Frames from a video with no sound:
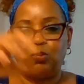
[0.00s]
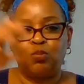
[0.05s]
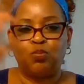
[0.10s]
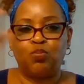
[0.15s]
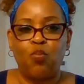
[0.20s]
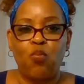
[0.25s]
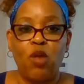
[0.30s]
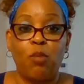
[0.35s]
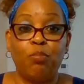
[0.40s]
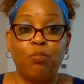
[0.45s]

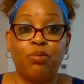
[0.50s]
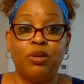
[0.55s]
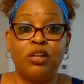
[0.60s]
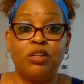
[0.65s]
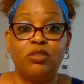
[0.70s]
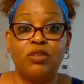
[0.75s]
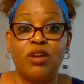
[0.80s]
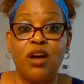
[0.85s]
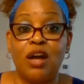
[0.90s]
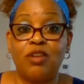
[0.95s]
bring your
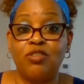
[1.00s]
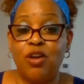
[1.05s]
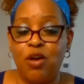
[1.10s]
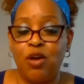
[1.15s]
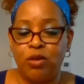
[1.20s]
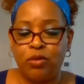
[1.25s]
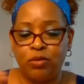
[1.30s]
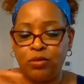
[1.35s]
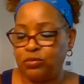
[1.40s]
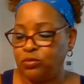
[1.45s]
cocktail,
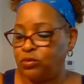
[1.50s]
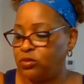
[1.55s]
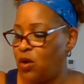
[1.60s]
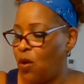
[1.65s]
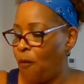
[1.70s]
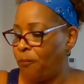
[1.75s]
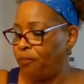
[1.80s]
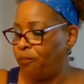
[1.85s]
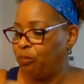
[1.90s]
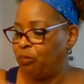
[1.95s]

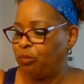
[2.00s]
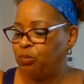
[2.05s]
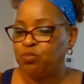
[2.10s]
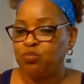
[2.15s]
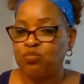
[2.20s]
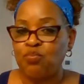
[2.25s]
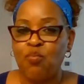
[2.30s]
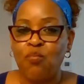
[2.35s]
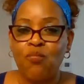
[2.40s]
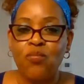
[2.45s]

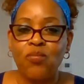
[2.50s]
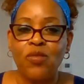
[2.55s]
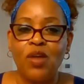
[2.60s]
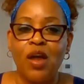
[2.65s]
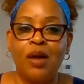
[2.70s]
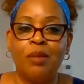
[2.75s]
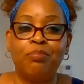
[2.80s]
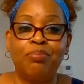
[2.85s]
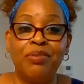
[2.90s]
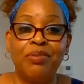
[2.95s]
and
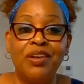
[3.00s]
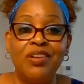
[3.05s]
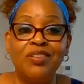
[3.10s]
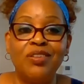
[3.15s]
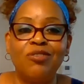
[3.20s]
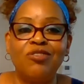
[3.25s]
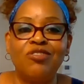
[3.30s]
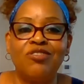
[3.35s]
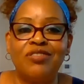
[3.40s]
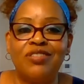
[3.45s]
bring your
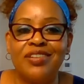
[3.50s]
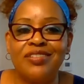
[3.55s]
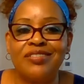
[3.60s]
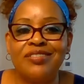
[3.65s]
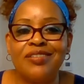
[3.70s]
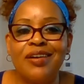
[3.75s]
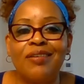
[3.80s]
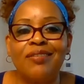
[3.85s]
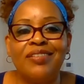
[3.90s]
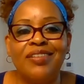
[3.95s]
shit
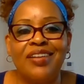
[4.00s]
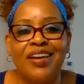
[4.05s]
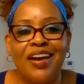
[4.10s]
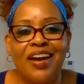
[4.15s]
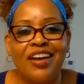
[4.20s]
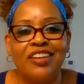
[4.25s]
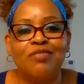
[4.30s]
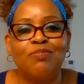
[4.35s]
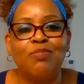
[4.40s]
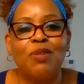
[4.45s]
talking ass
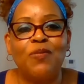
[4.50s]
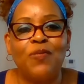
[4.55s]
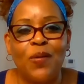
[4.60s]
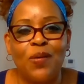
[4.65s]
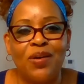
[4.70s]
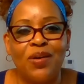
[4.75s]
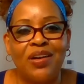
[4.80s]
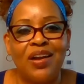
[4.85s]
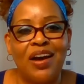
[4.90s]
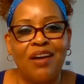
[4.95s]
before and
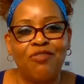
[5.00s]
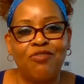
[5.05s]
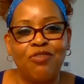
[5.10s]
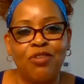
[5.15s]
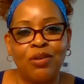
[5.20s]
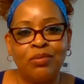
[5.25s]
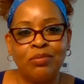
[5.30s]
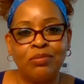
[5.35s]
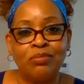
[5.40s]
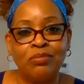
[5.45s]
after.
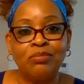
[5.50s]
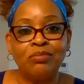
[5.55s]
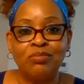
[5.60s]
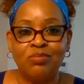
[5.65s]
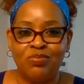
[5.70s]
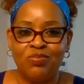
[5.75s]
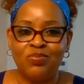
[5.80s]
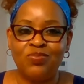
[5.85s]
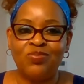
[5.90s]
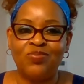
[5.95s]

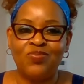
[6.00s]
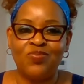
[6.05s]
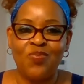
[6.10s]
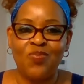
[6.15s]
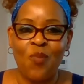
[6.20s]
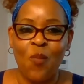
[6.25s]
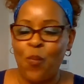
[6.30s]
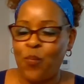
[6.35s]
Mm-hmm.